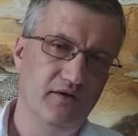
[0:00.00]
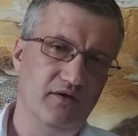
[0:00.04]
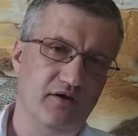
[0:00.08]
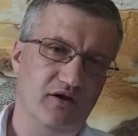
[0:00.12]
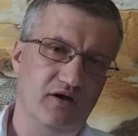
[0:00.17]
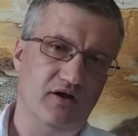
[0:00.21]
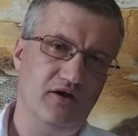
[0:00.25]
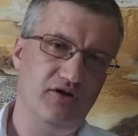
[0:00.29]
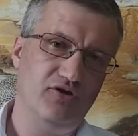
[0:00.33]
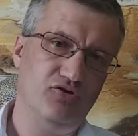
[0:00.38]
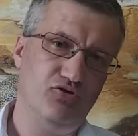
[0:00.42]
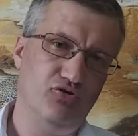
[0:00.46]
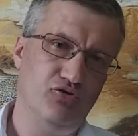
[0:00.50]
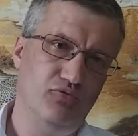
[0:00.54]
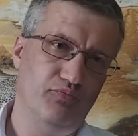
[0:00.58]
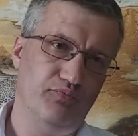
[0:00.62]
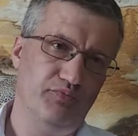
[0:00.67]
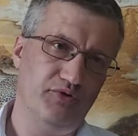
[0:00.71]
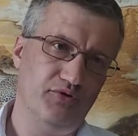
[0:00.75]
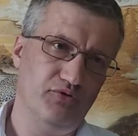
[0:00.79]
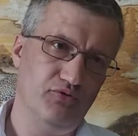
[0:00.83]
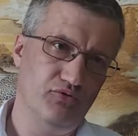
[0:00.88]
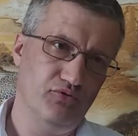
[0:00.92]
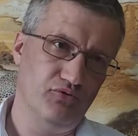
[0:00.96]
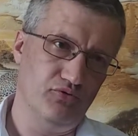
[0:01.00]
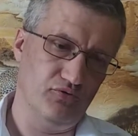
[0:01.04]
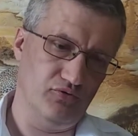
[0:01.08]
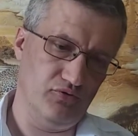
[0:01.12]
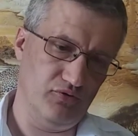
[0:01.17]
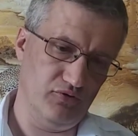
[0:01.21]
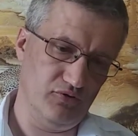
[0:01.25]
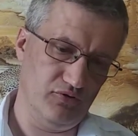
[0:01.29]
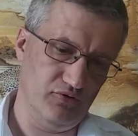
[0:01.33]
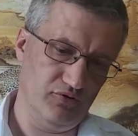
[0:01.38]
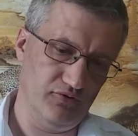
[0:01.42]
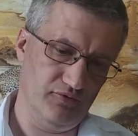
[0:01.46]
I hope
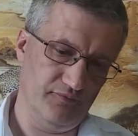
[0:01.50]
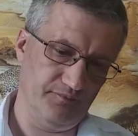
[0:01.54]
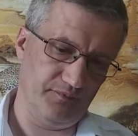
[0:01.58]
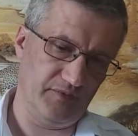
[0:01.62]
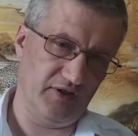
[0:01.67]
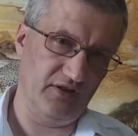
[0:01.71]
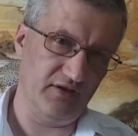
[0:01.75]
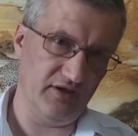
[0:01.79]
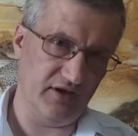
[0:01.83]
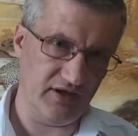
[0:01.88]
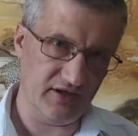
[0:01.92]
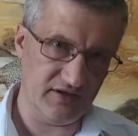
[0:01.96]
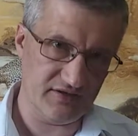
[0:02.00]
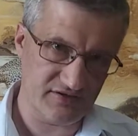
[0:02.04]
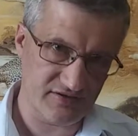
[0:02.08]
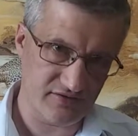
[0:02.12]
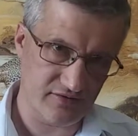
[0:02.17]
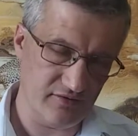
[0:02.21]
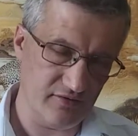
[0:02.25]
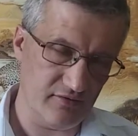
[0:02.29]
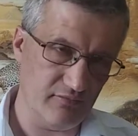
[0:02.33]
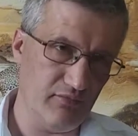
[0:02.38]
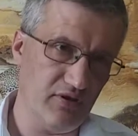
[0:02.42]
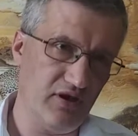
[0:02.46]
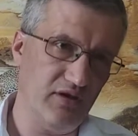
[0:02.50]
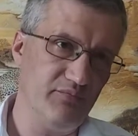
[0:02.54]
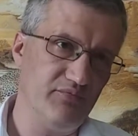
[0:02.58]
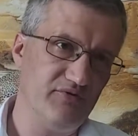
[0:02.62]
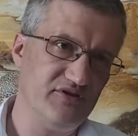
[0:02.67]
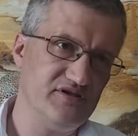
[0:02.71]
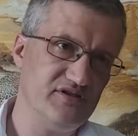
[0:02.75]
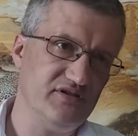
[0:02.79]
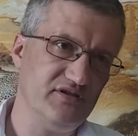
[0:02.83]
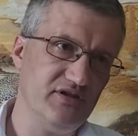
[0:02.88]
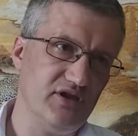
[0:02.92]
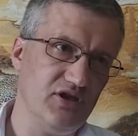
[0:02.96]
you liked my
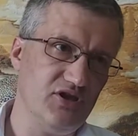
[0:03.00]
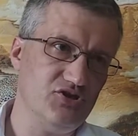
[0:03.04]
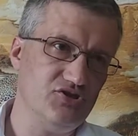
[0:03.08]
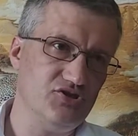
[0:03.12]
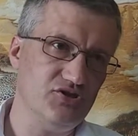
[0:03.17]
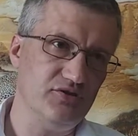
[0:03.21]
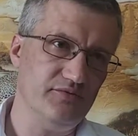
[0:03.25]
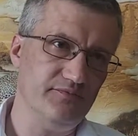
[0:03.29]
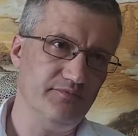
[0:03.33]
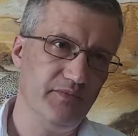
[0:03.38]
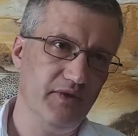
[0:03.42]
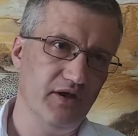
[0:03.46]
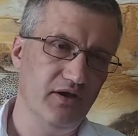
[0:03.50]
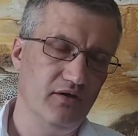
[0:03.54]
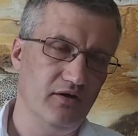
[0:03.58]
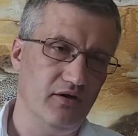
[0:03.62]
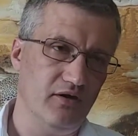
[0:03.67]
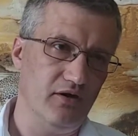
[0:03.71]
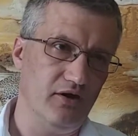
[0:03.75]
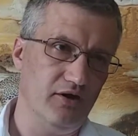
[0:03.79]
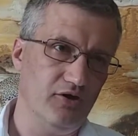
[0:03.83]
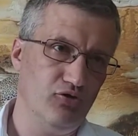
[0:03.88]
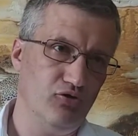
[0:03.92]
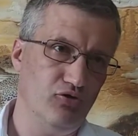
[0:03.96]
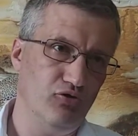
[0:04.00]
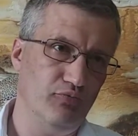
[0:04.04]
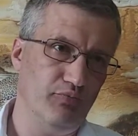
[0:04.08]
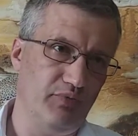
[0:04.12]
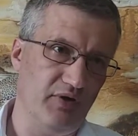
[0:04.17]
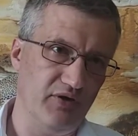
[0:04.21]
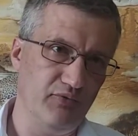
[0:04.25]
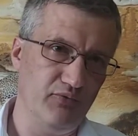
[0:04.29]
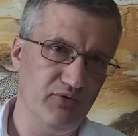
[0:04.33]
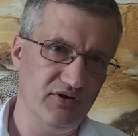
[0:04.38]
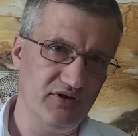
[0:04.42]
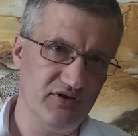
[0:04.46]
presentation. I hope
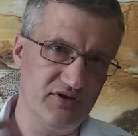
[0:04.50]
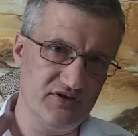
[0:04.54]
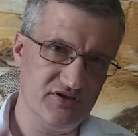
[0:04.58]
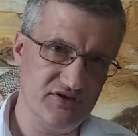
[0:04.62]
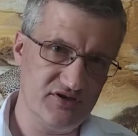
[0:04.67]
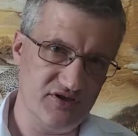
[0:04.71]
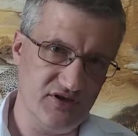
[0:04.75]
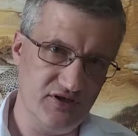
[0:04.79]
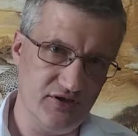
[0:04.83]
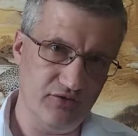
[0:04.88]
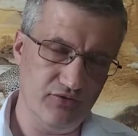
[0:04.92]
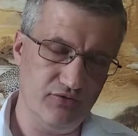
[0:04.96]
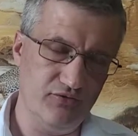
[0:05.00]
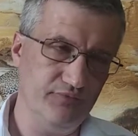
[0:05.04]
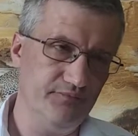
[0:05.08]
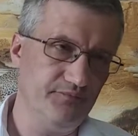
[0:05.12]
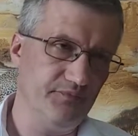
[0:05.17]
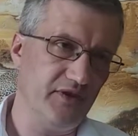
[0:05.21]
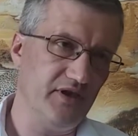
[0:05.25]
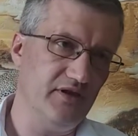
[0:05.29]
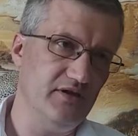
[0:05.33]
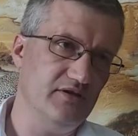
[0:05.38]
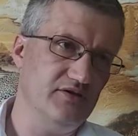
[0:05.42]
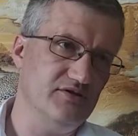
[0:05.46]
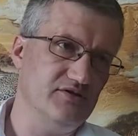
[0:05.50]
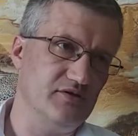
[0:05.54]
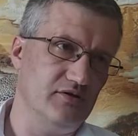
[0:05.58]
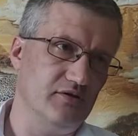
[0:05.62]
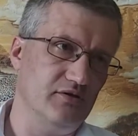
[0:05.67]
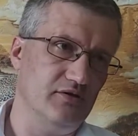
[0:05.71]
I will continue it